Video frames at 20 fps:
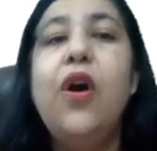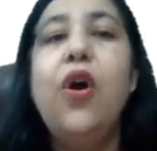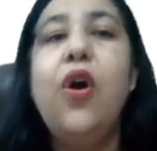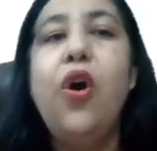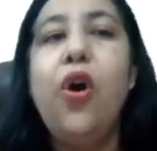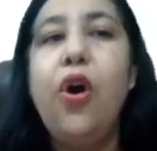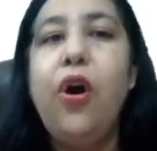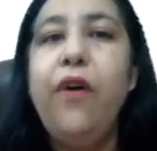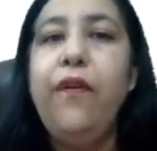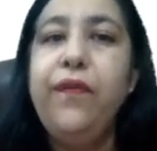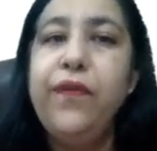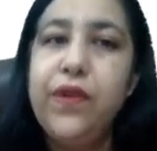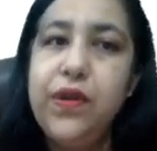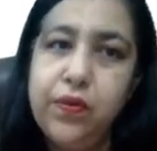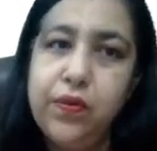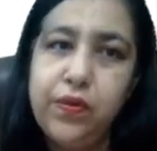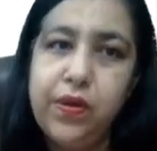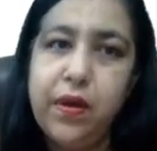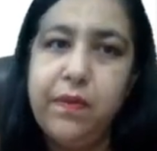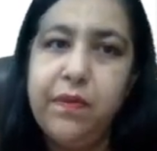of
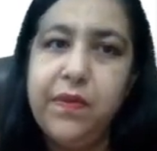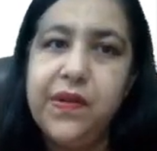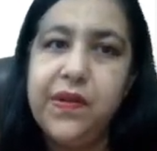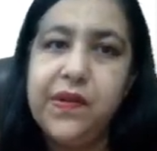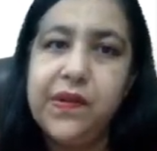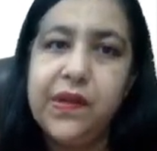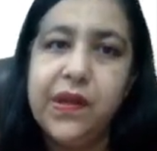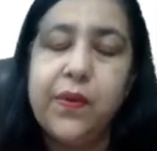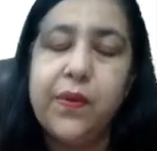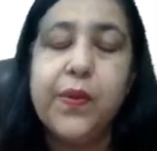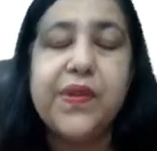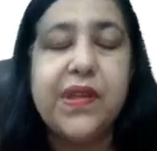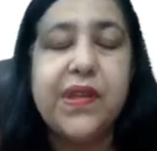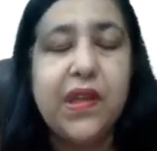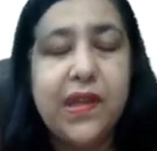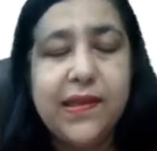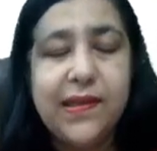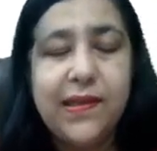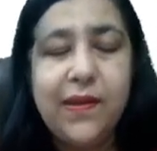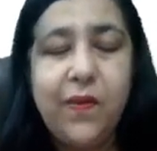two numbers. It was an
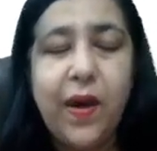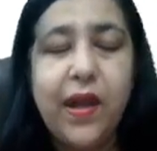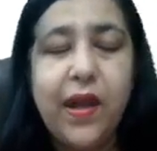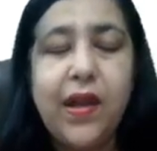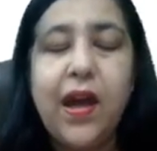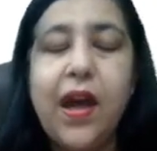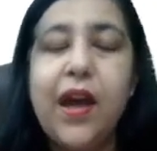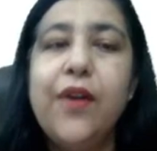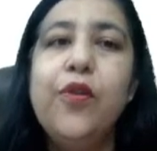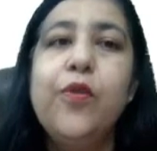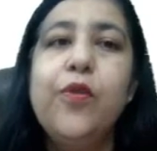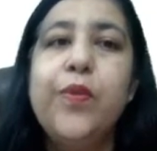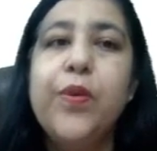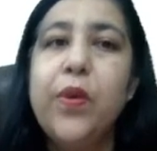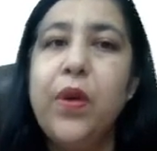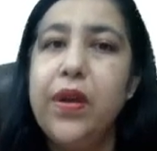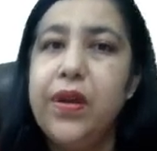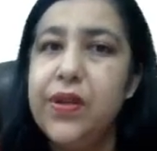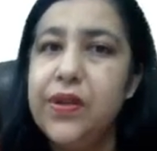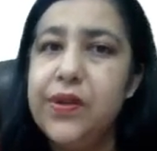easy one. I hope you
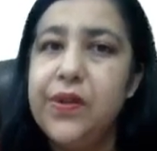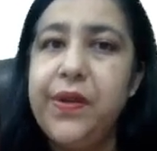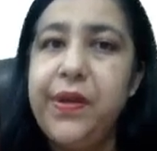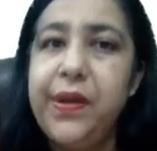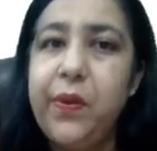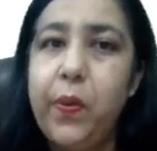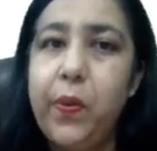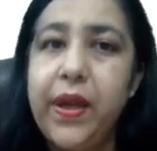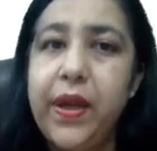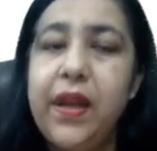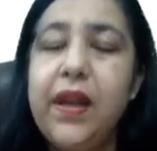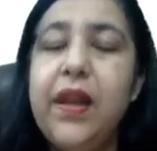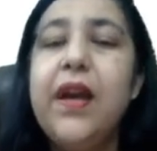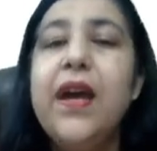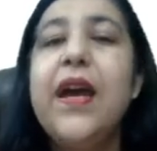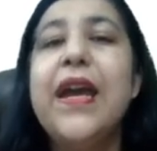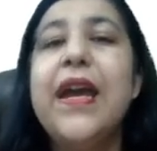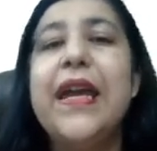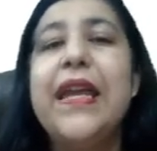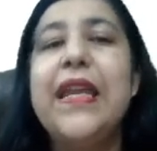understood it well.
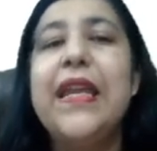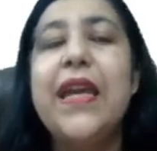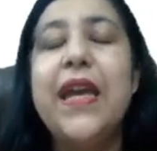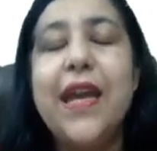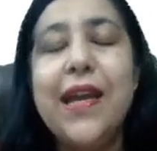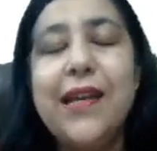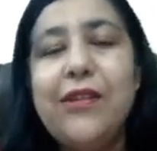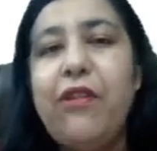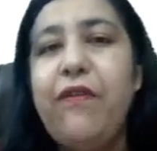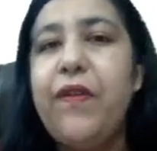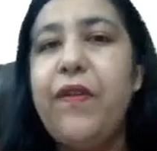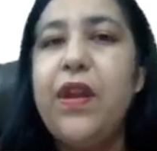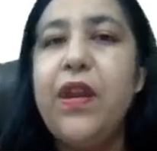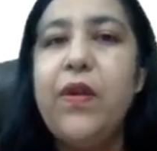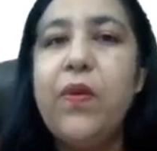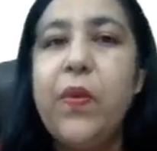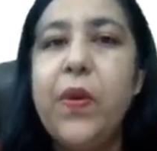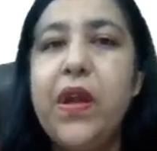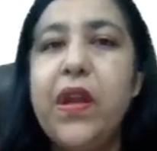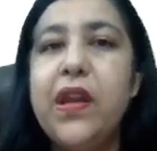In case of any
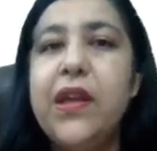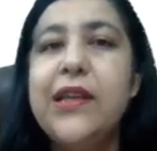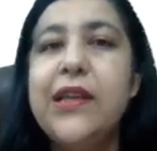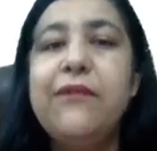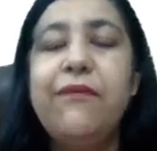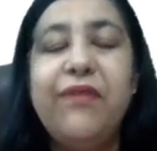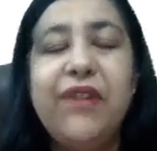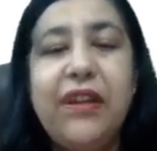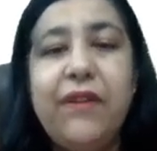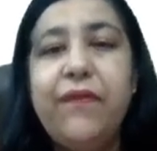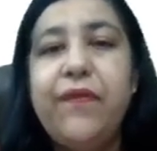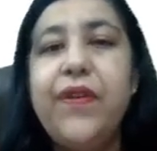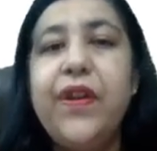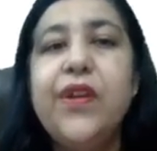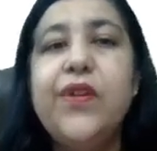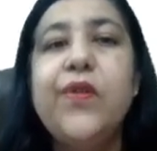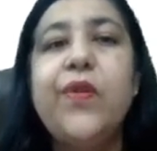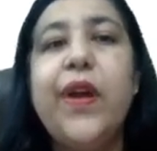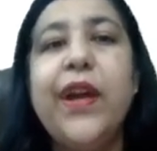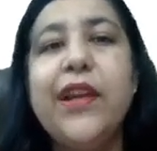queries, feel free
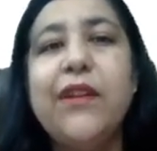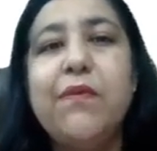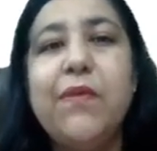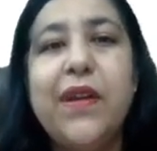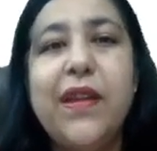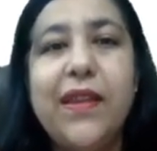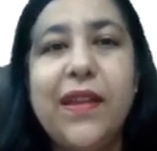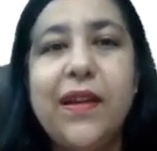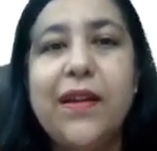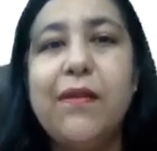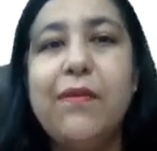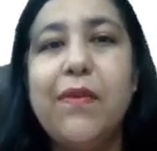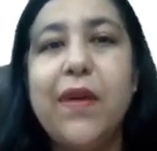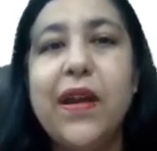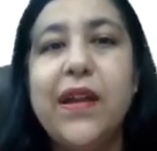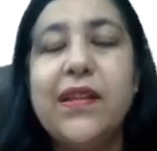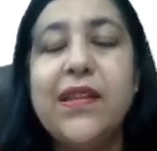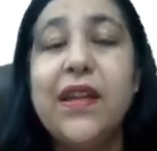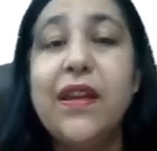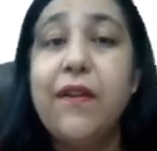to write me in the
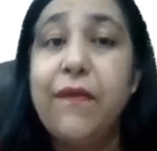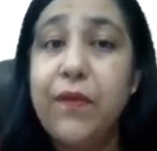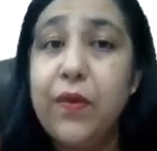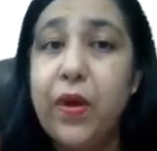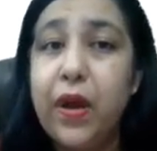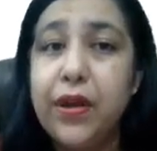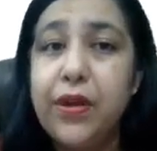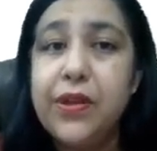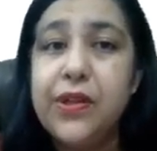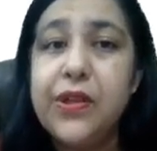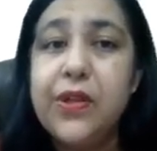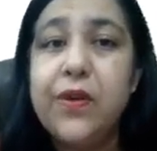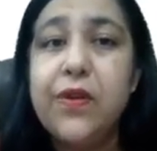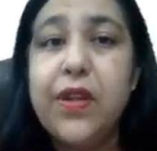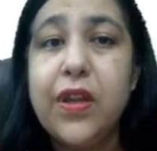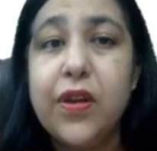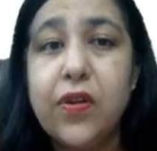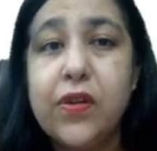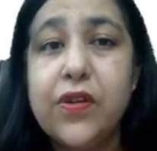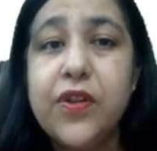comments, and if you understood,
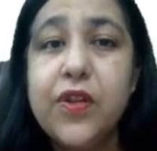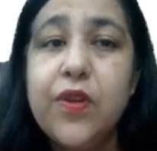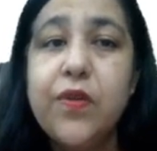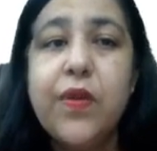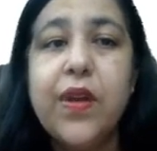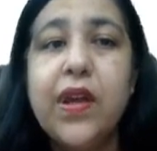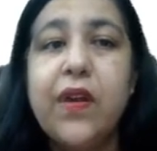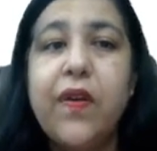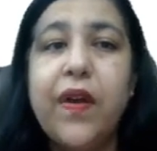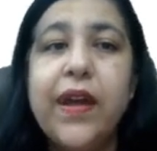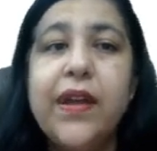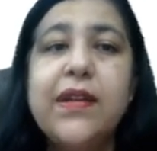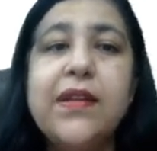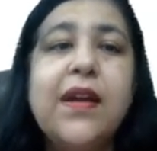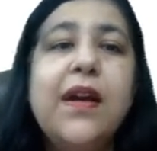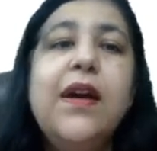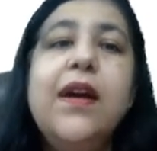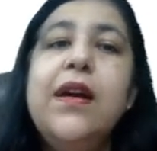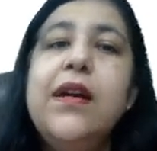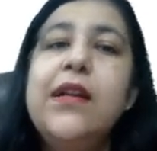then also you can write
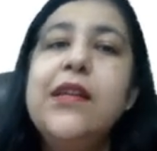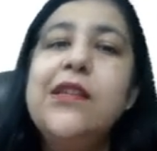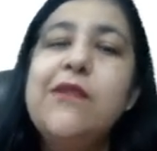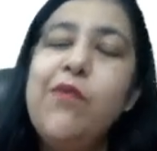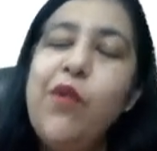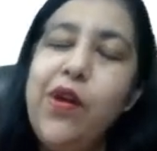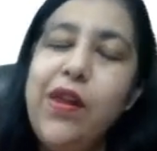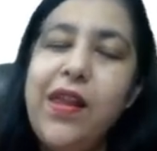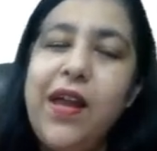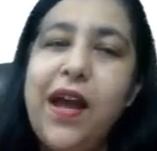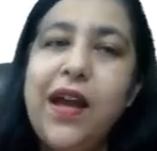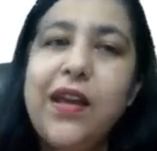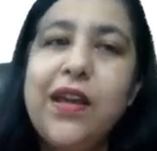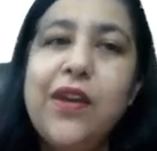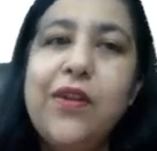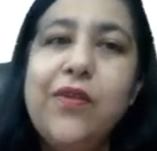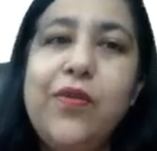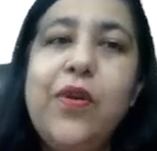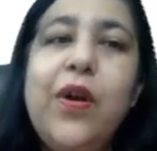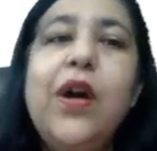a small thank
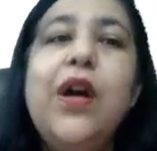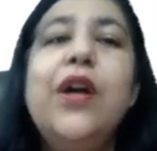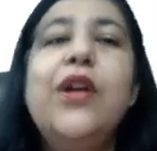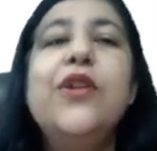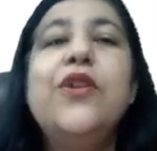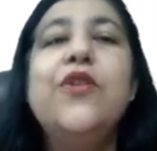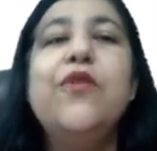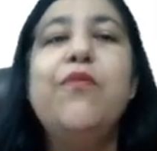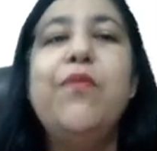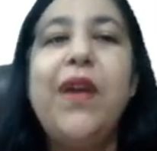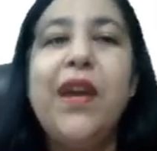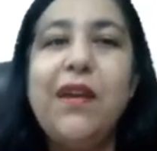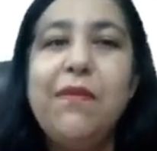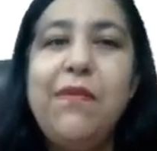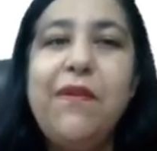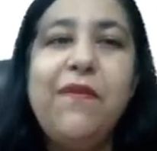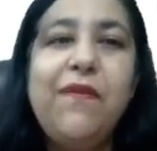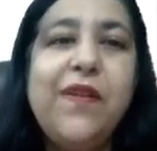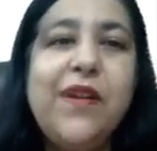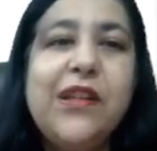you to make me
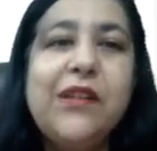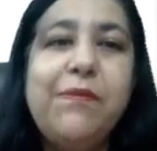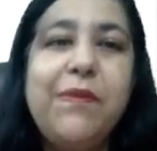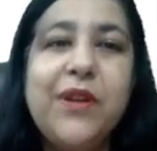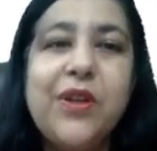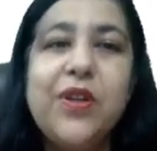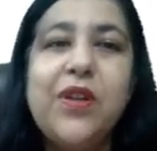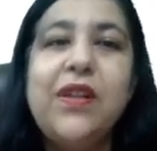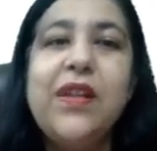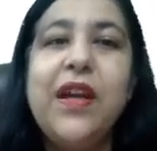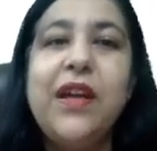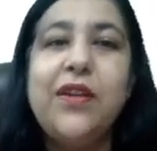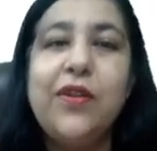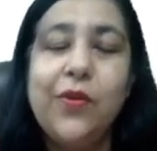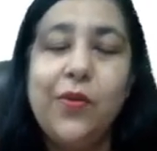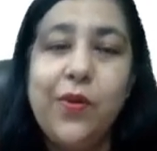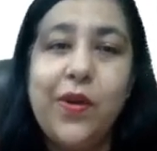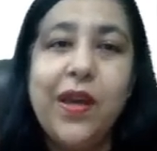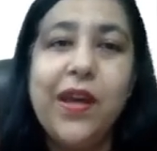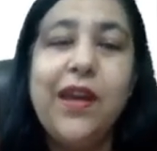feel special that
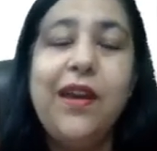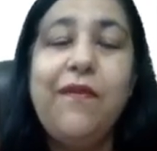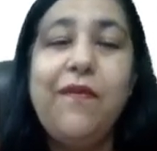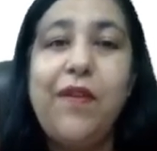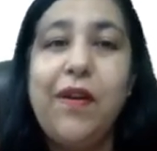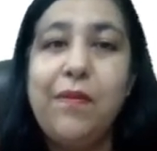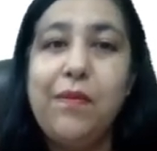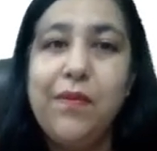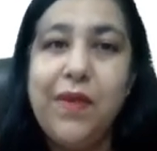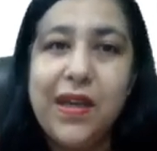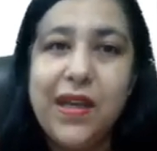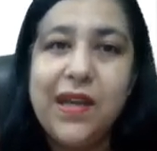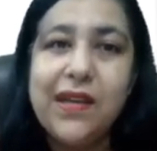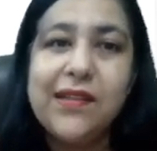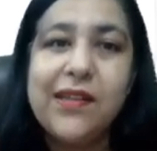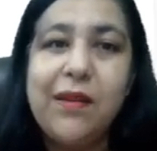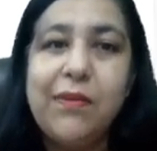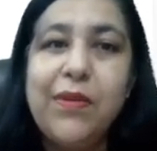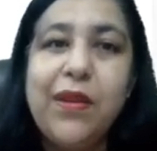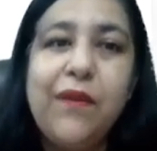okay, if I'm making
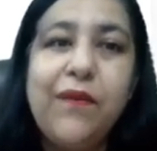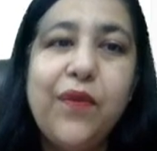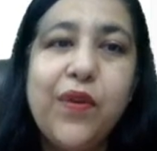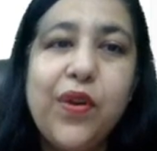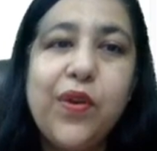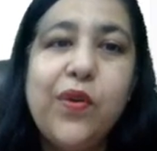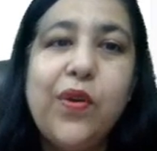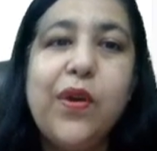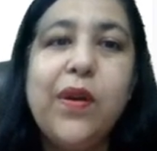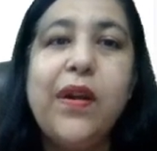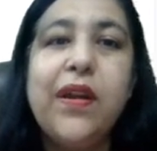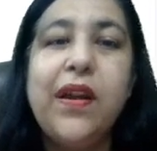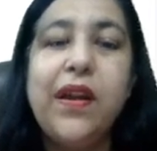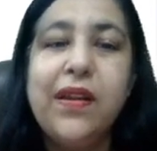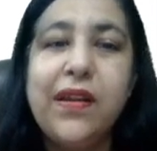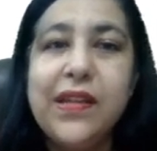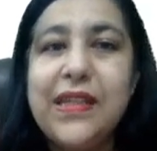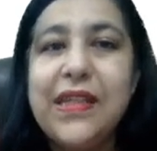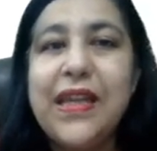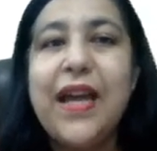something for you, you're
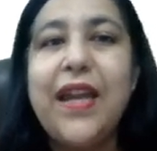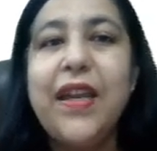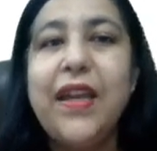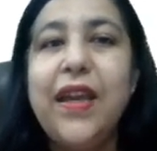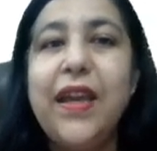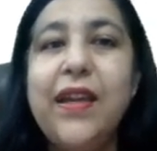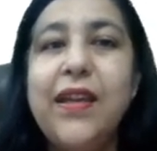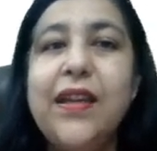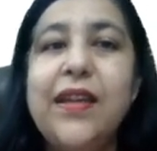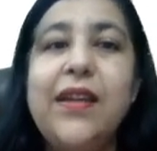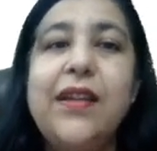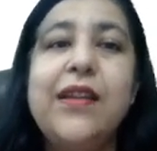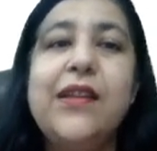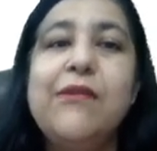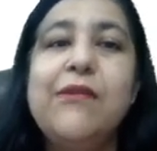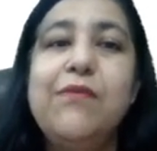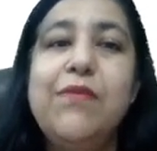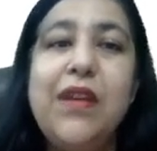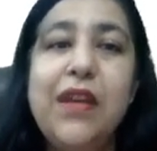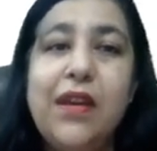understanding it and it is
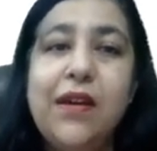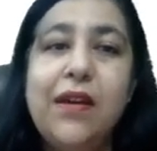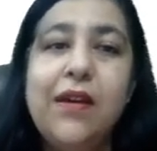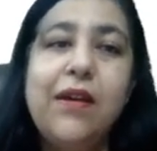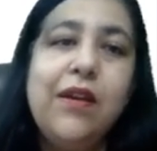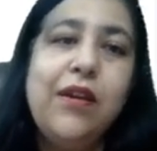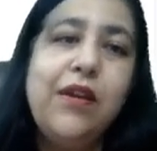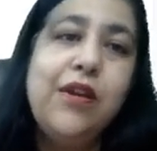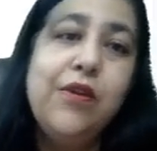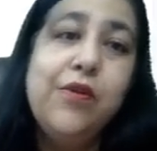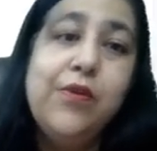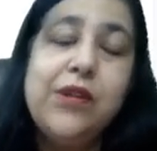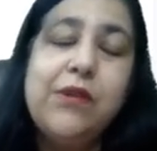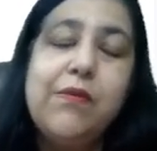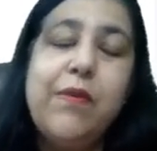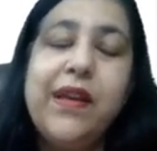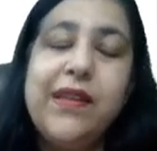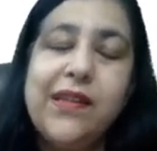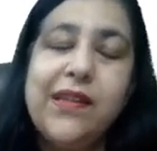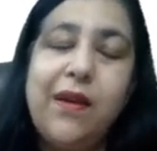being used
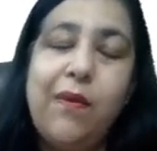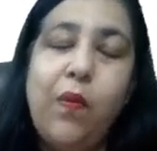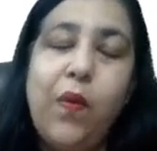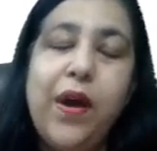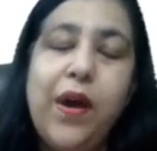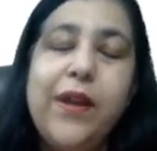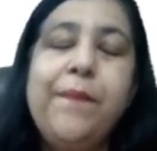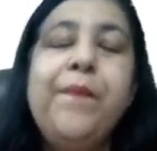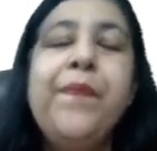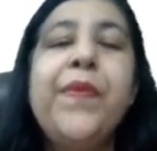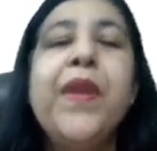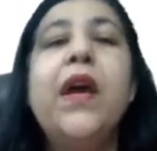by someone.